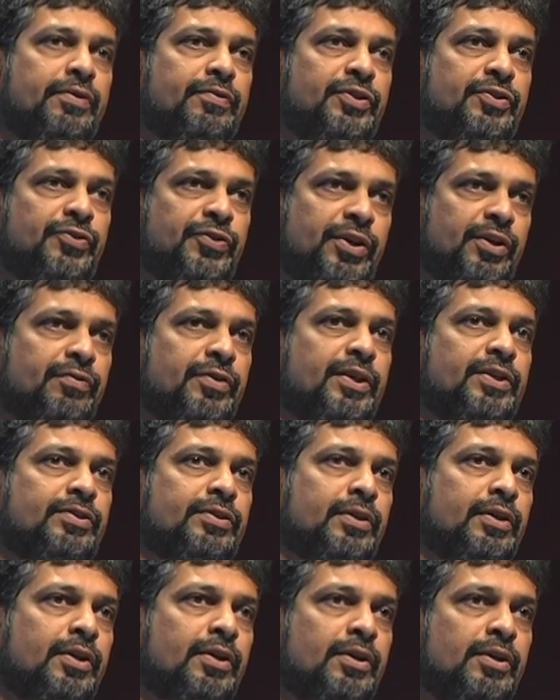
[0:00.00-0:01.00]
There were 3 of
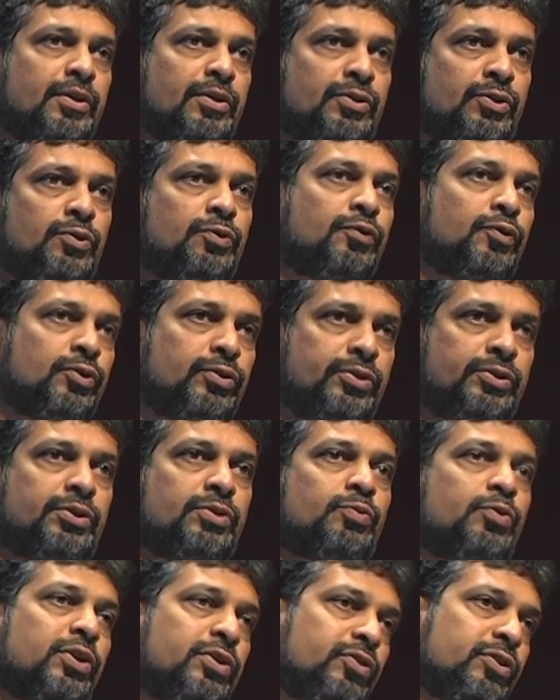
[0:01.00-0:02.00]
us, 2 folks who used
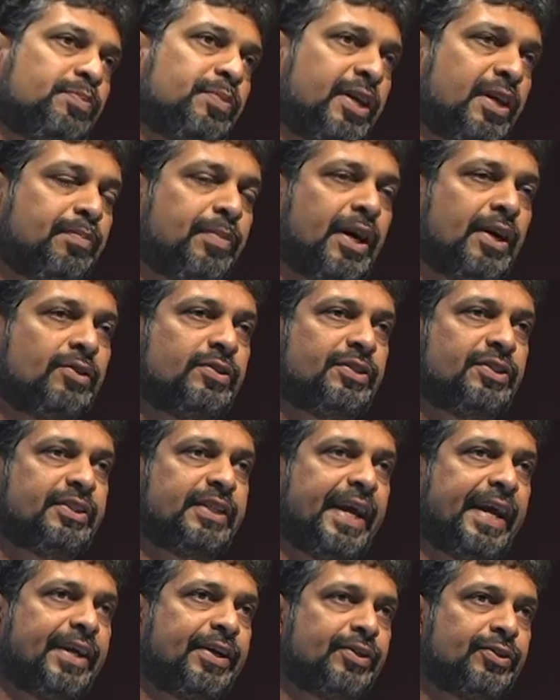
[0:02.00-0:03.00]
to work with me at Powell's and
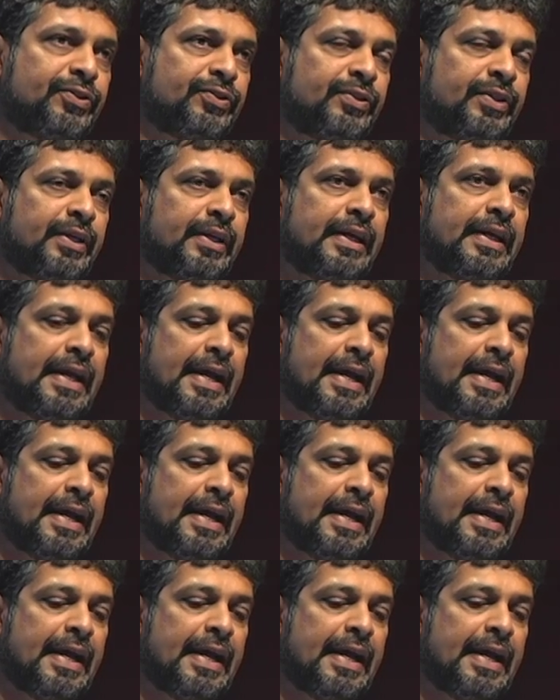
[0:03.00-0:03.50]
Django's.